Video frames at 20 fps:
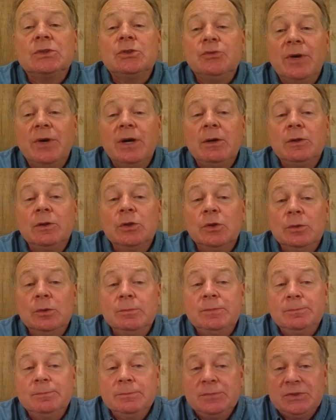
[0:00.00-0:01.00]
ground
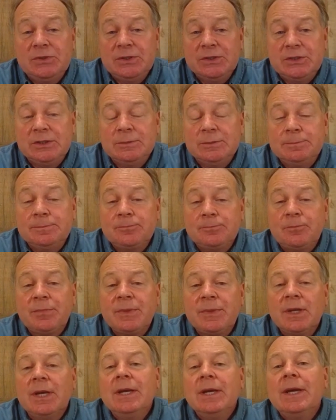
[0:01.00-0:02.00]
loop system,
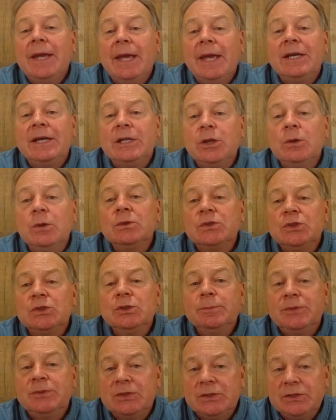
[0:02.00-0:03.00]
a closed
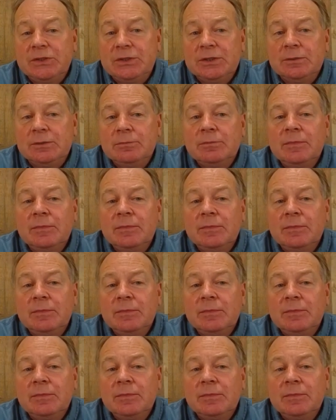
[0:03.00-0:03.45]
loop system.